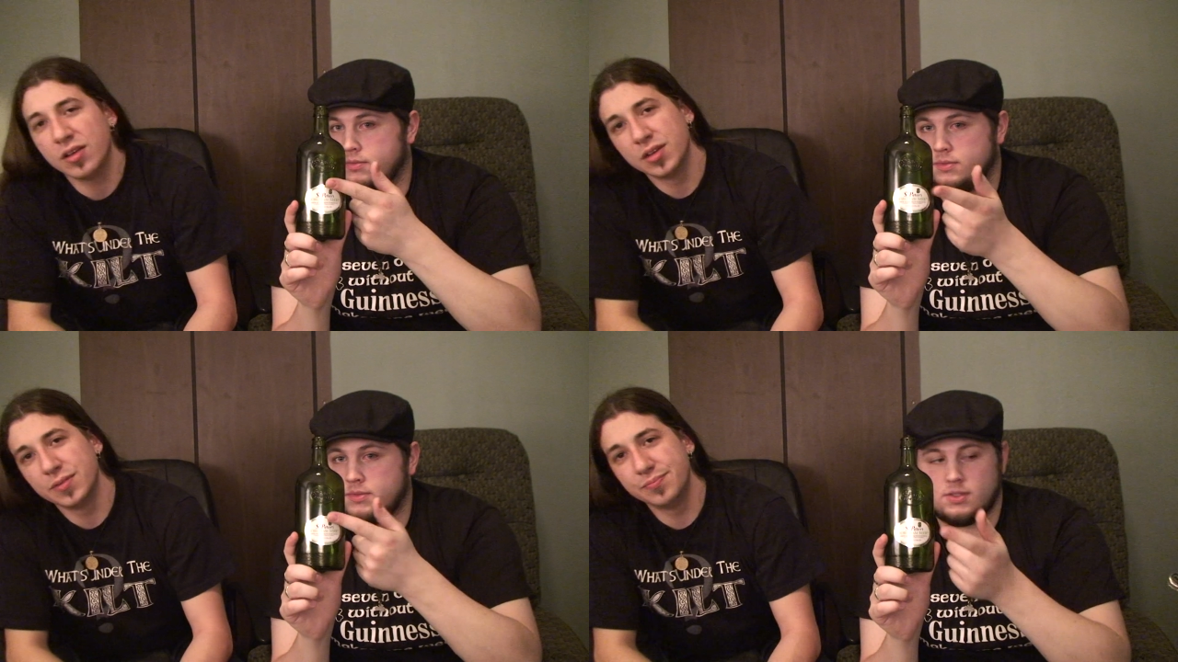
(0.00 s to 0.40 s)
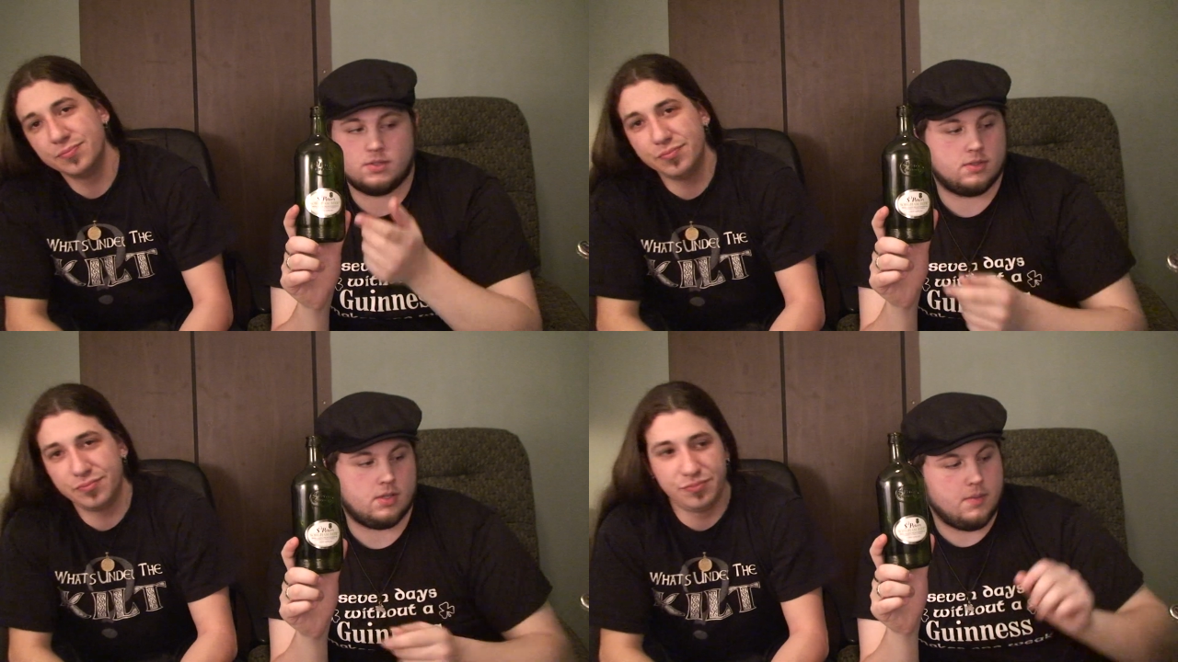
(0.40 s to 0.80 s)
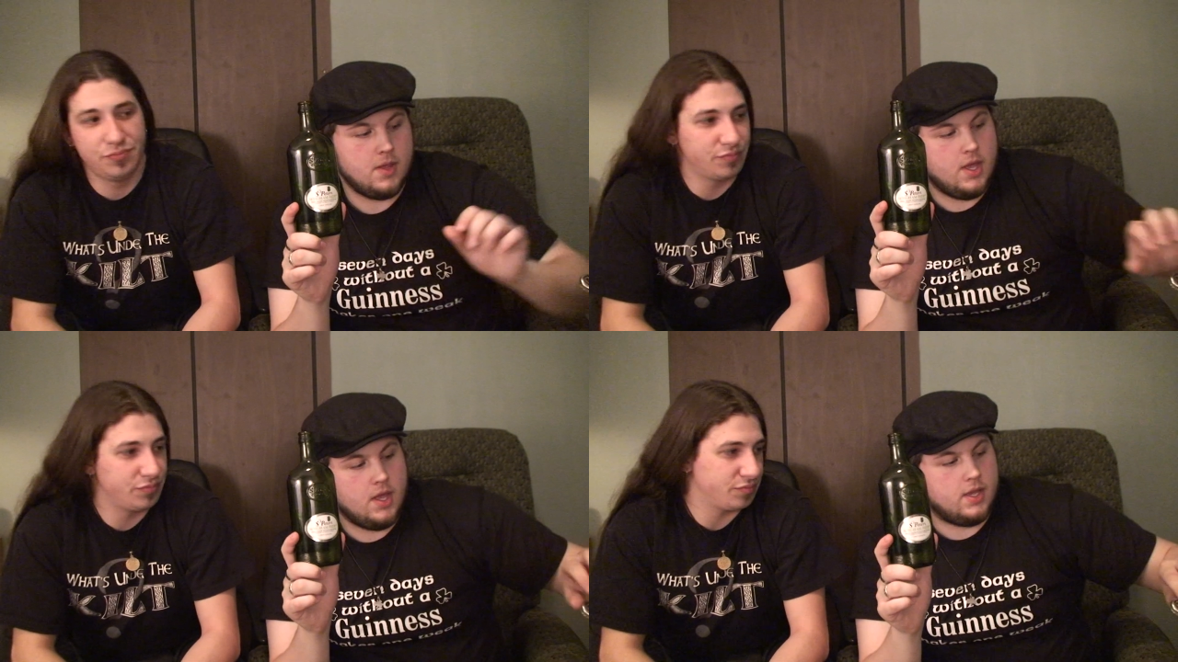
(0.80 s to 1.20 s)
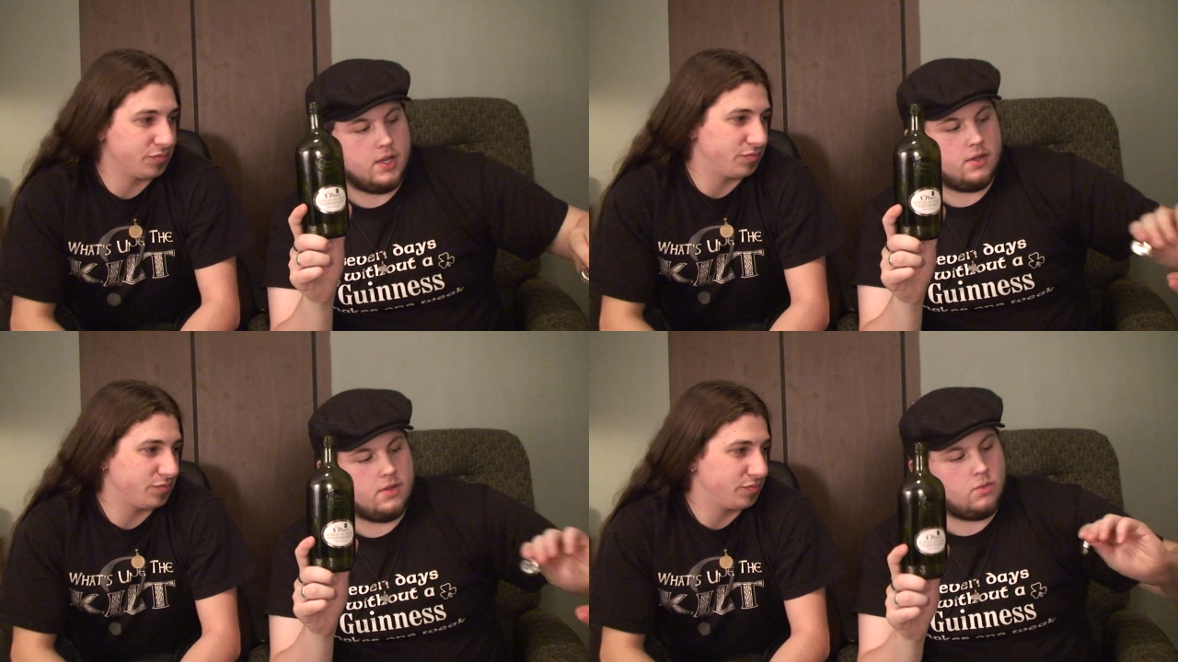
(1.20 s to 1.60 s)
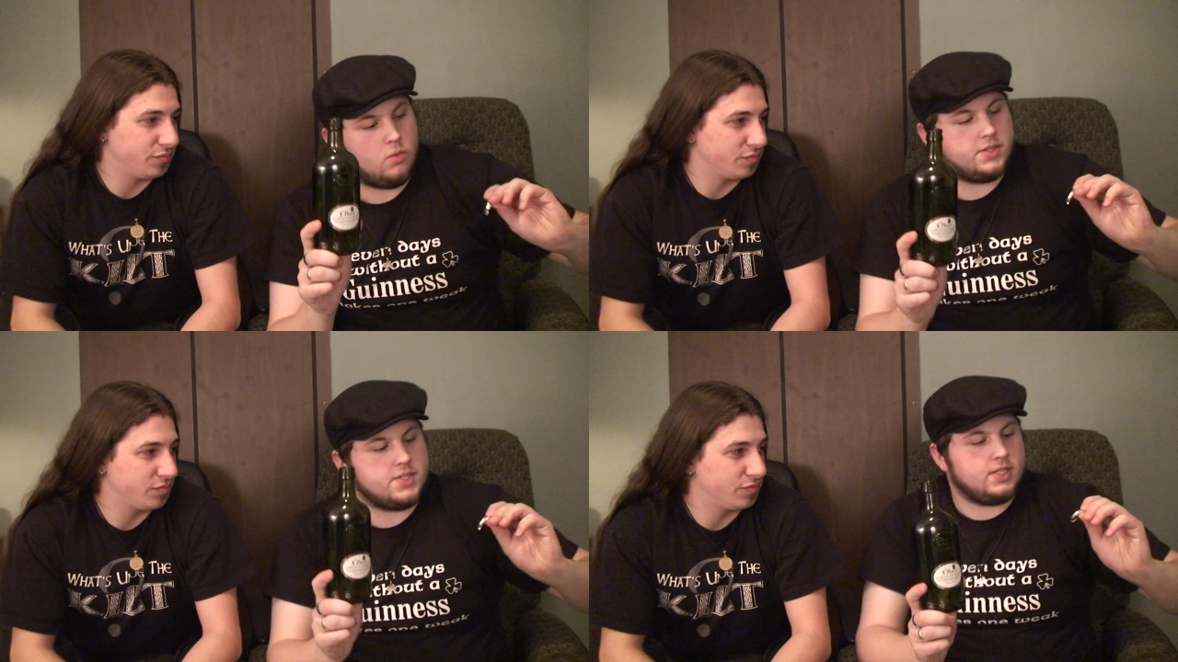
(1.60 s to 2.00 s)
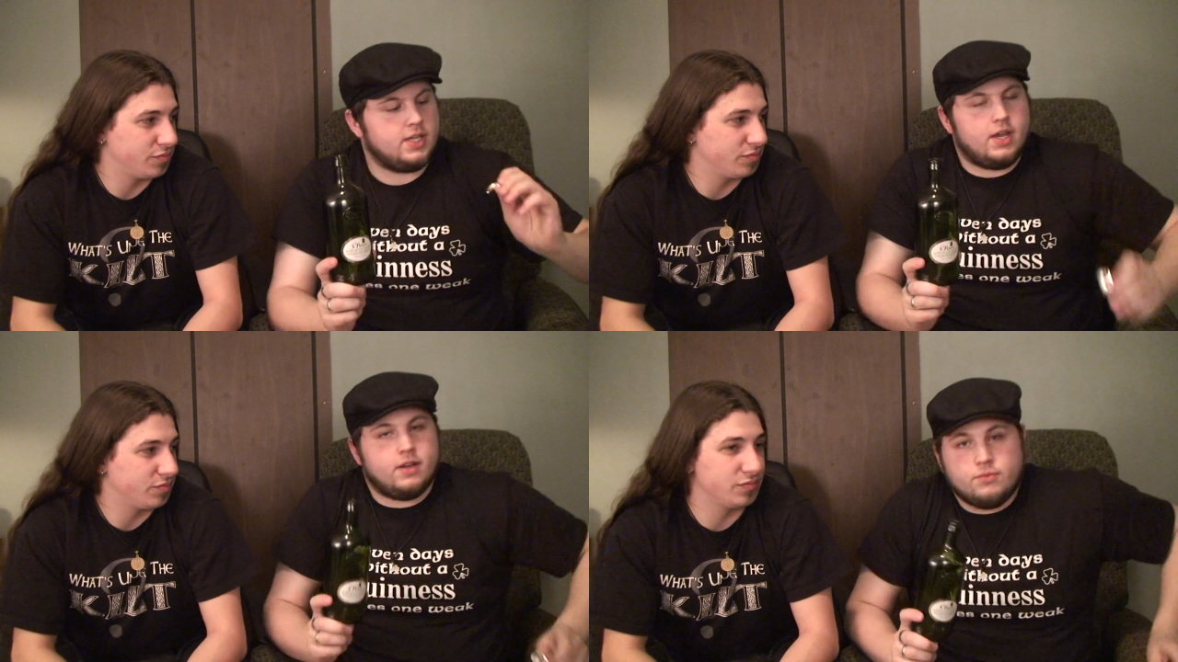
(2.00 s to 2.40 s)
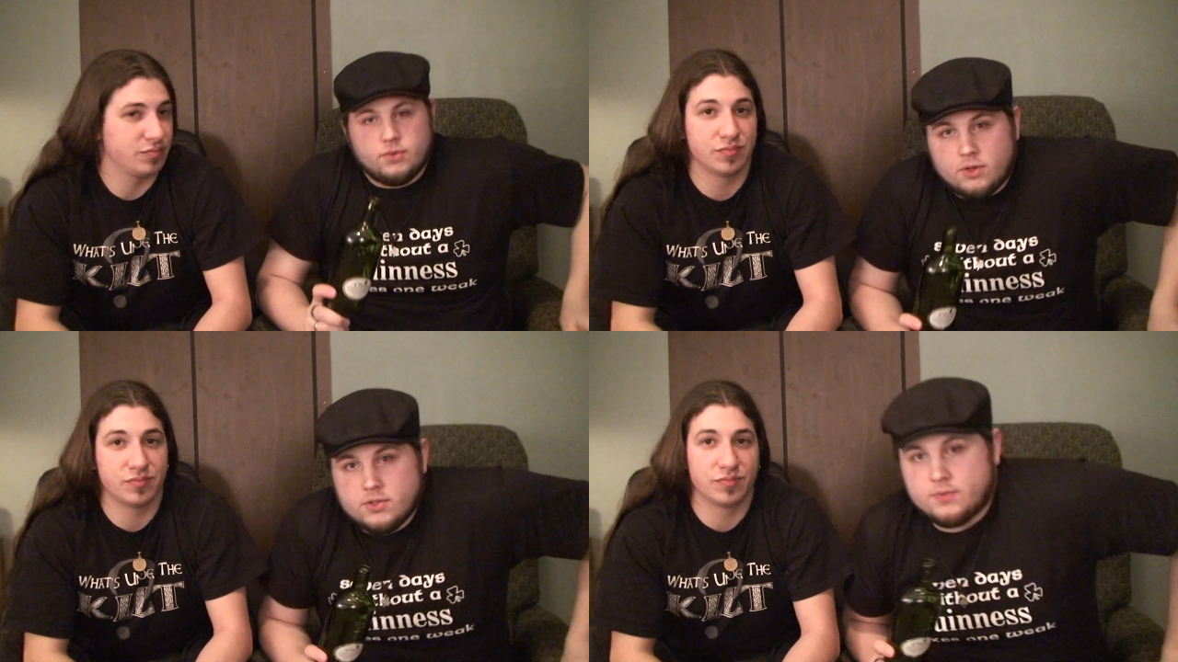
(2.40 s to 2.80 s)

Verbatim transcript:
Speaker 1: There you go. Once again, for those